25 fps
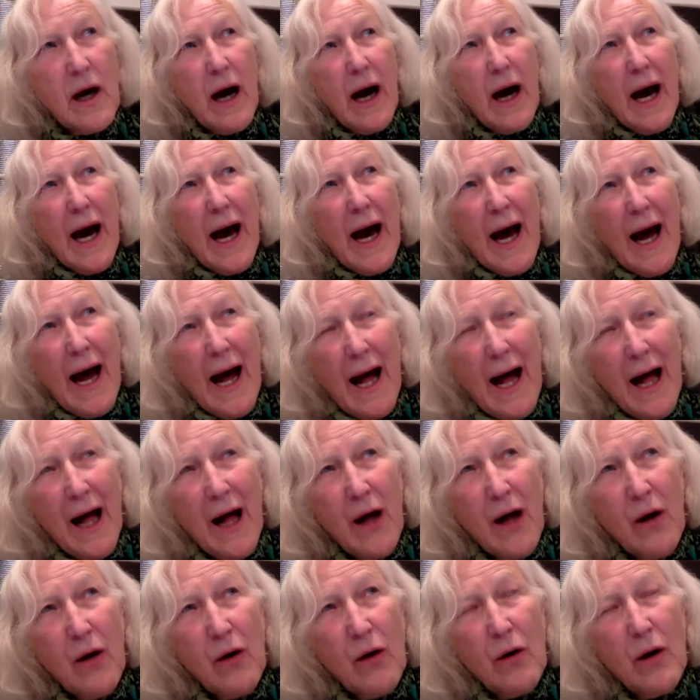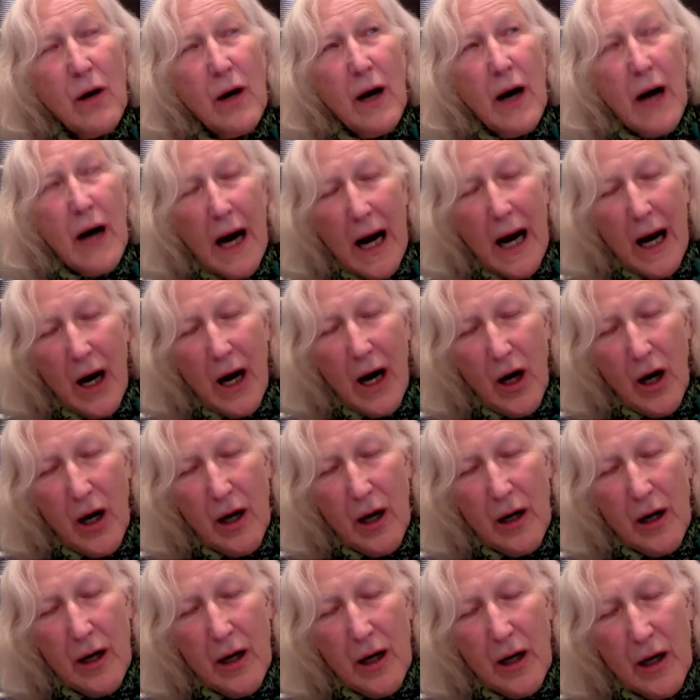how
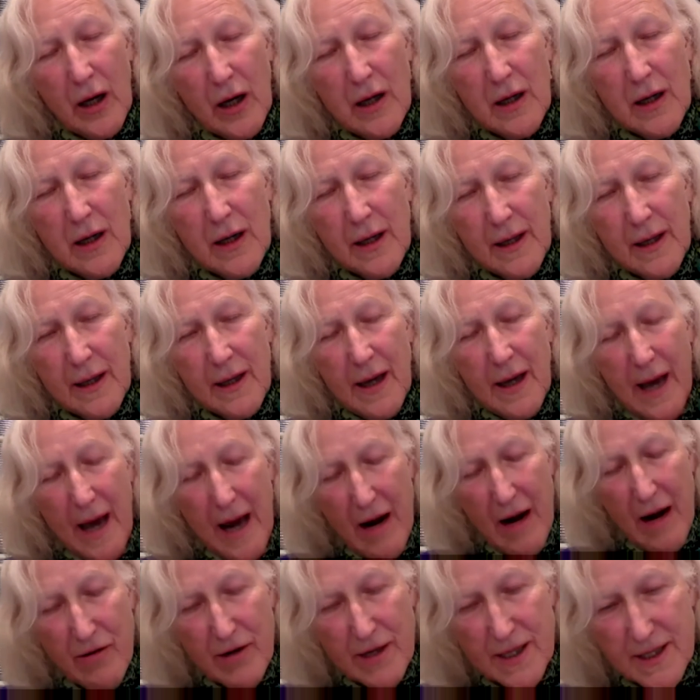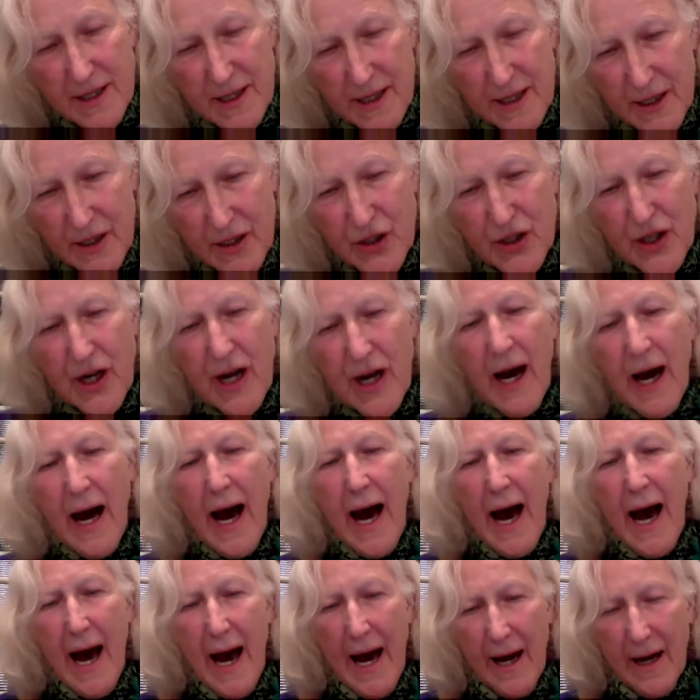our early heritage
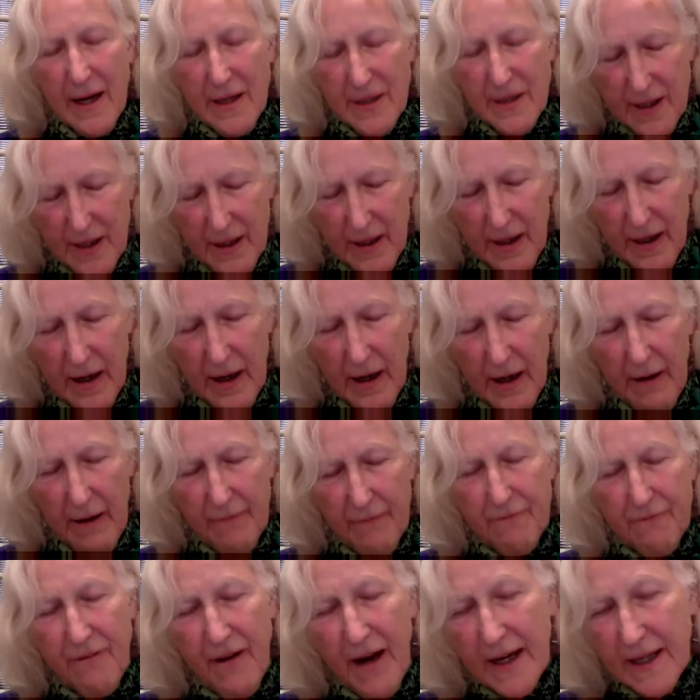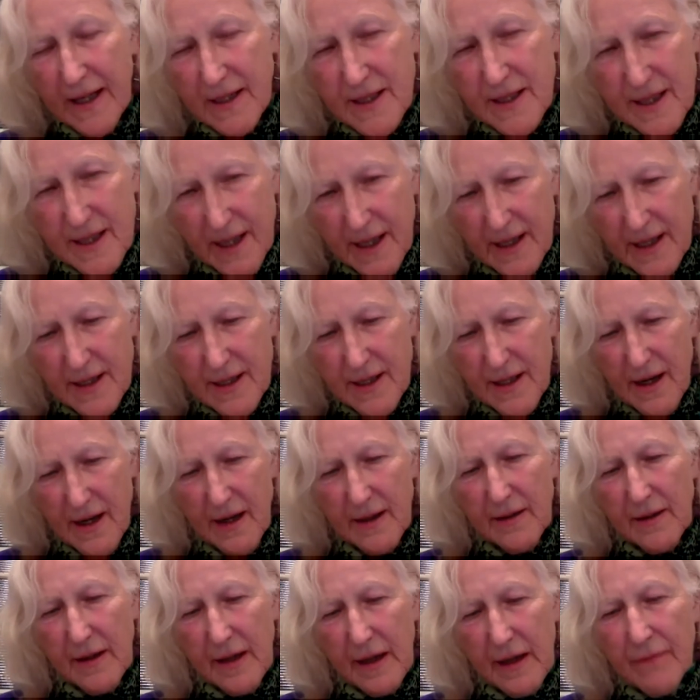had affected
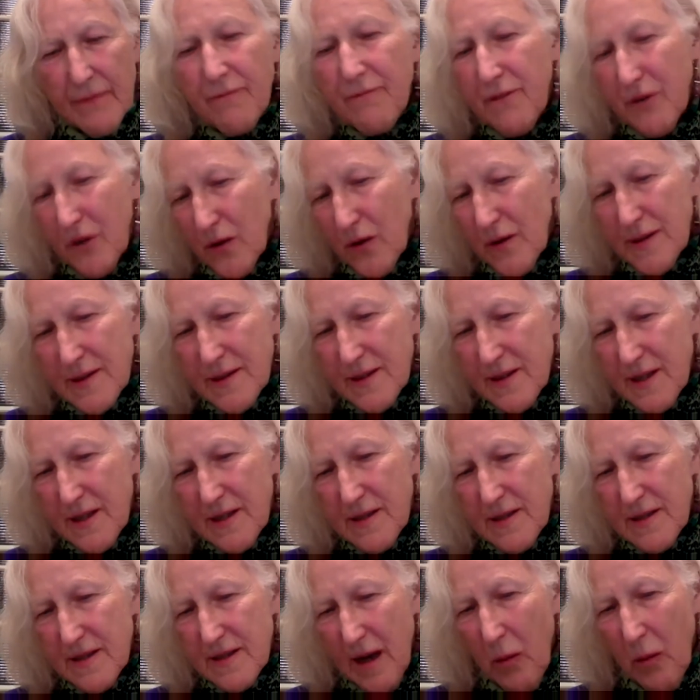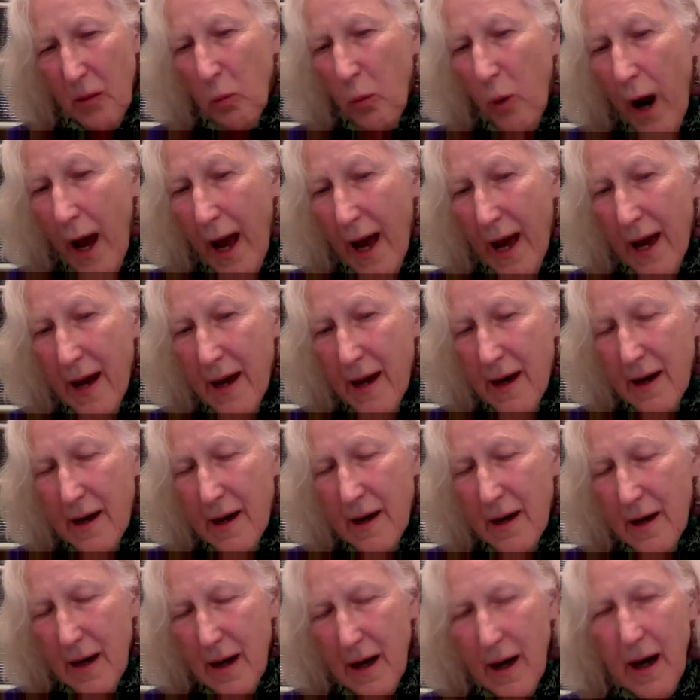and influenced in some way
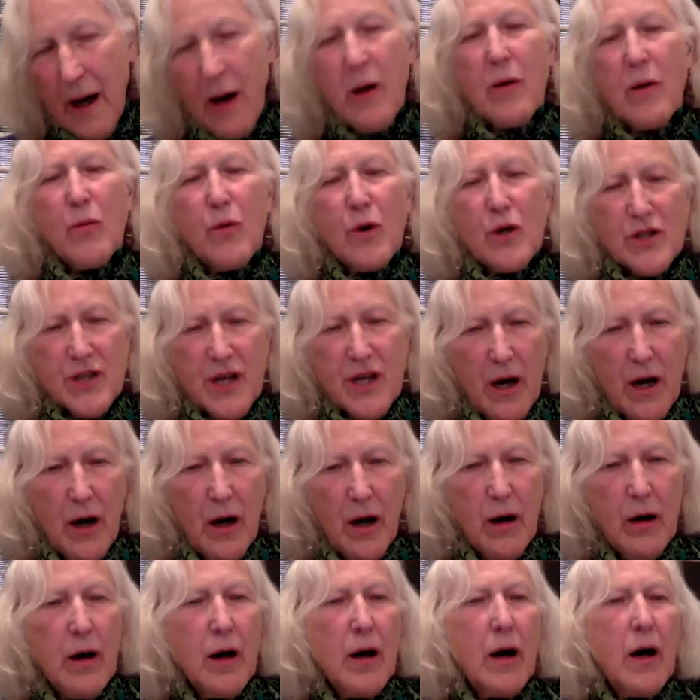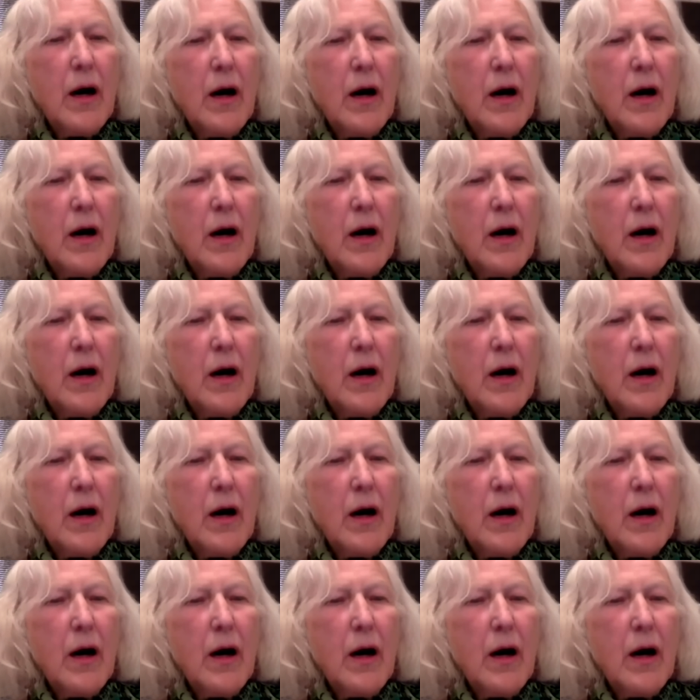uh, what are